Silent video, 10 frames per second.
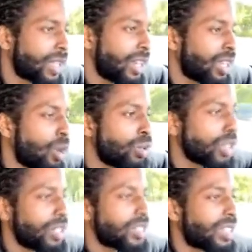and
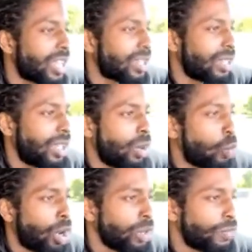it's like
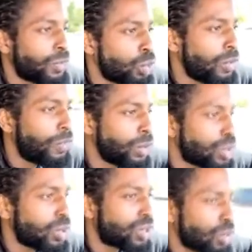one of three
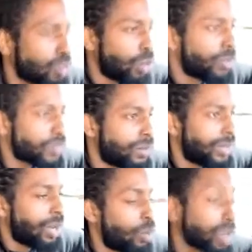filters, or one of
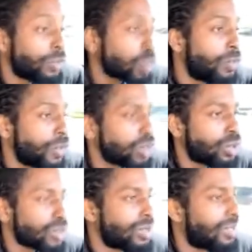three filters.